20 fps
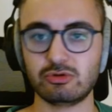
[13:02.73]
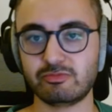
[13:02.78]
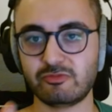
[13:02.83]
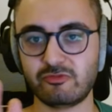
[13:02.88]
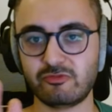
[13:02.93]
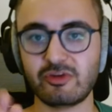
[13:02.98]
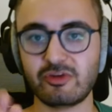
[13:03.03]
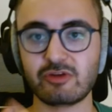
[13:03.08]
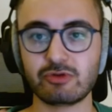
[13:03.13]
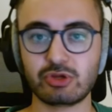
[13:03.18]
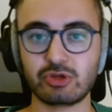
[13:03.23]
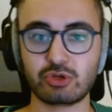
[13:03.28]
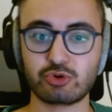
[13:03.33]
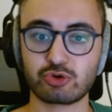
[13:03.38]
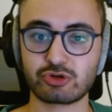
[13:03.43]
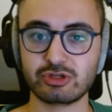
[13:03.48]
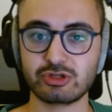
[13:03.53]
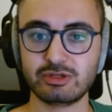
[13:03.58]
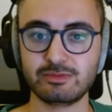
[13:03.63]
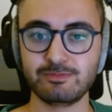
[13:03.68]
very
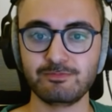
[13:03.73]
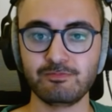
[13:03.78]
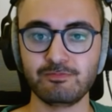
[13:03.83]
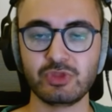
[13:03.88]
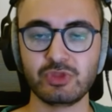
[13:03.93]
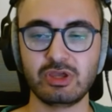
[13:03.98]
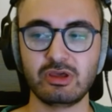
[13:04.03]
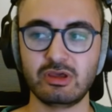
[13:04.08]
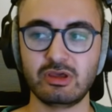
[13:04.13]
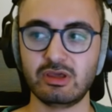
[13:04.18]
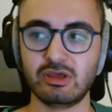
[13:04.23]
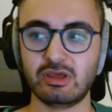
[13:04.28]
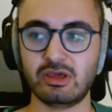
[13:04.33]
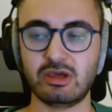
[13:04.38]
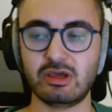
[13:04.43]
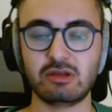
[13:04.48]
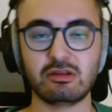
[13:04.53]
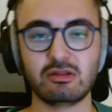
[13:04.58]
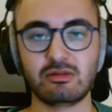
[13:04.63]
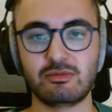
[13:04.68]
crooked,
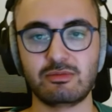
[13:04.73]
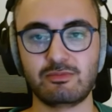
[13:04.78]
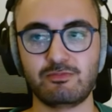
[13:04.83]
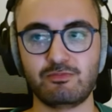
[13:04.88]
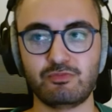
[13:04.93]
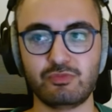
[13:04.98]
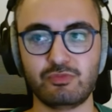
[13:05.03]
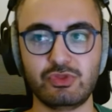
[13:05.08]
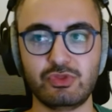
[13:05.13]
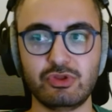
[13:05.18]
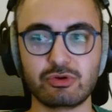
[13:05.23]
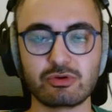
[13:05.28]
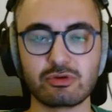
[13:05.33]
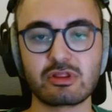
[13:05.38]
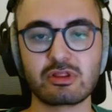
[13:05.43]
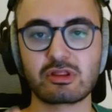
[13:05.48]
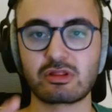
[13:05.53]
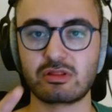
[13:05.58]
and there is the